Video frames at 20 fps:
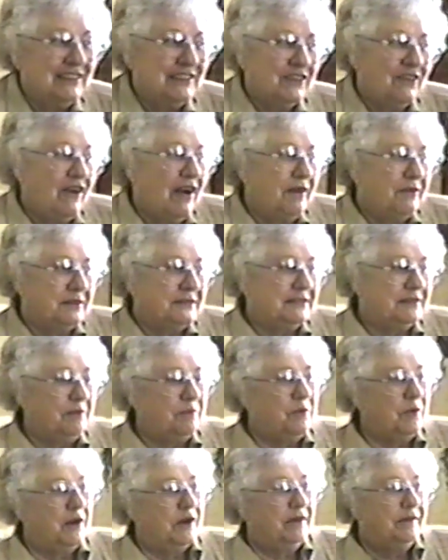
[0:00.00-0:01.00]
So I was
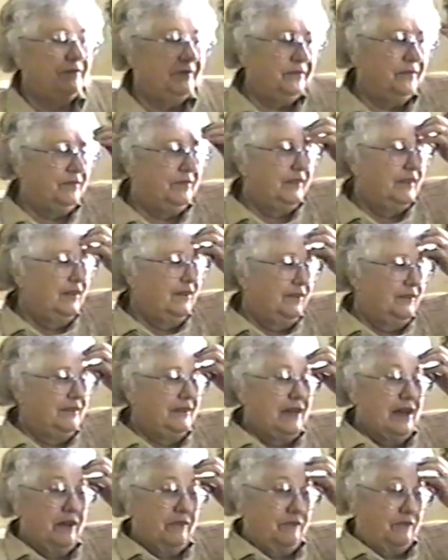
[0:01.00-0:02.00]
somewhere,
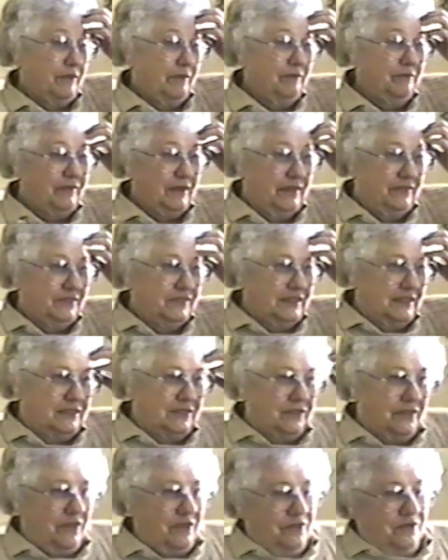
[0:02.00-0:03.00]
down from 5,
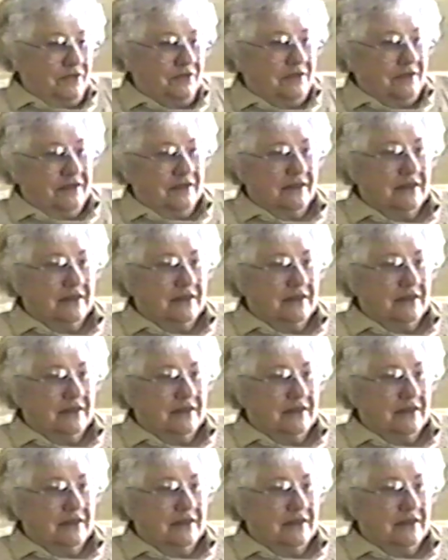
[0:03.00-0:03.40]
6 of those.